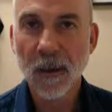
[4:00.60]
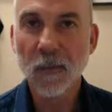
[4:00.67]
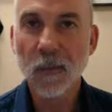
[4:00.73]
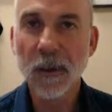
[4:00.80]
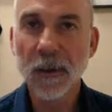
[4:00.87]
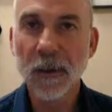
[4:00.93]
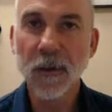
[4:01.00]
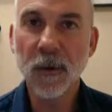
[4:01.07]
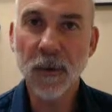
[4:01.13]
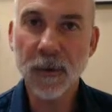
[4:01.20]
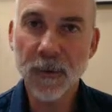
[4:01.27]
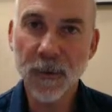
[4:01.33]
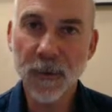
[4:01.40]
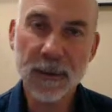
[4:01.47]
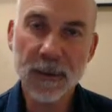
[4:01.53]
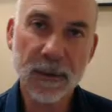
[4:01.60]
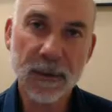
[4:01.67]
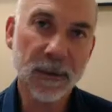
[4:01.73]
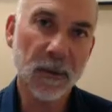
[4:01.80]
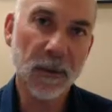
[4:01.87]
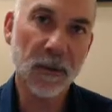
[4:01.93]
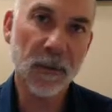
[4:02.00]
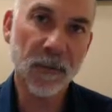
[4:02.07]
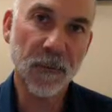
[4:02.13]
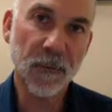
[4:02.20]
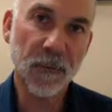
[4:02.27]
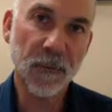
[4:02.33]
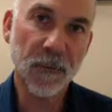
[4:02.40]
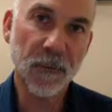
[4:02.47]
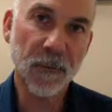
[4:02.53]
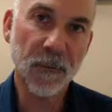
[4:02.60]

but if you address certain factors